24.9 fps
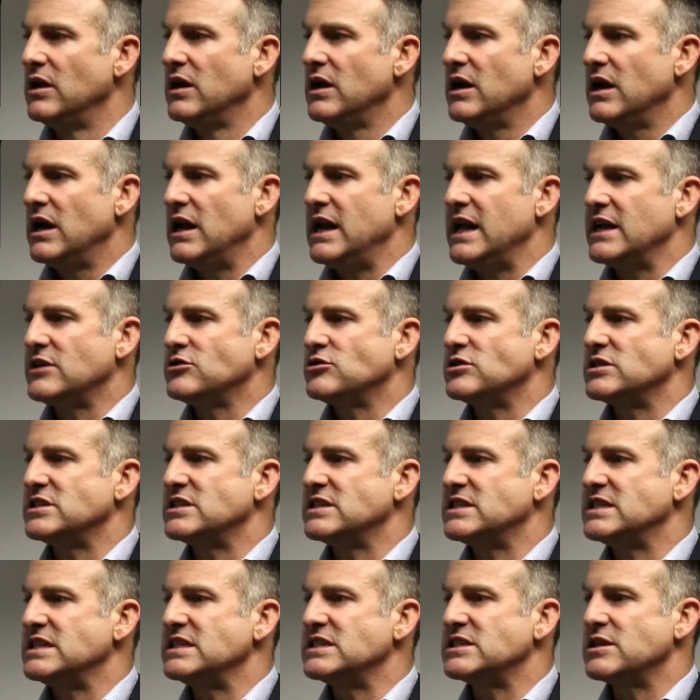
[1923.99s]

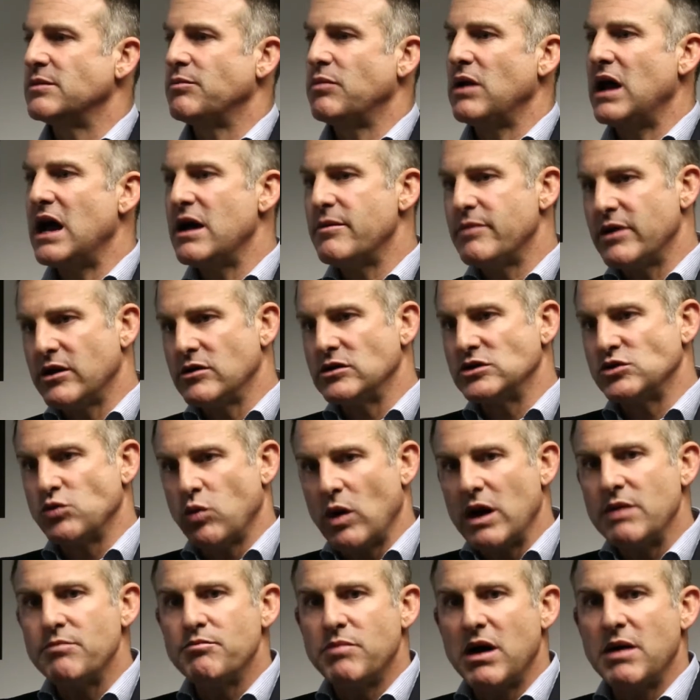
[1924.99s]
electricity supply, because
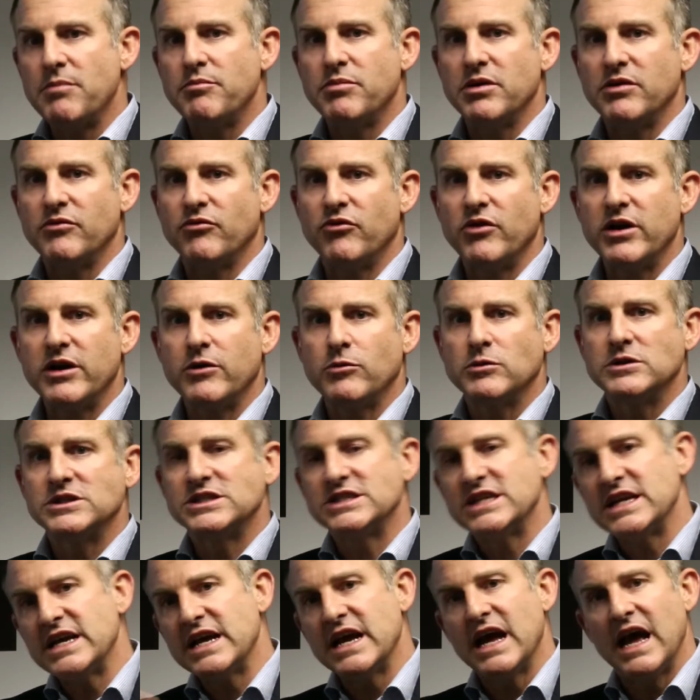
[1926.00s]
one bump in
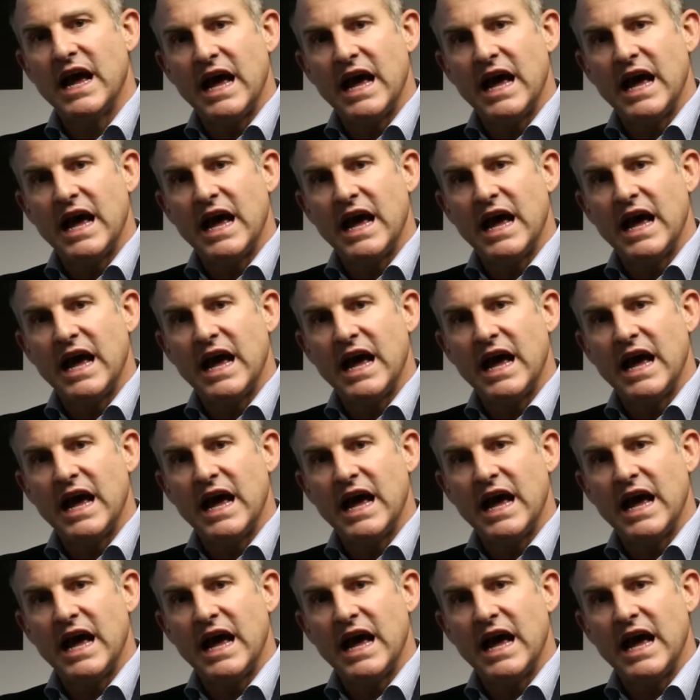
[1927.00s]
frequency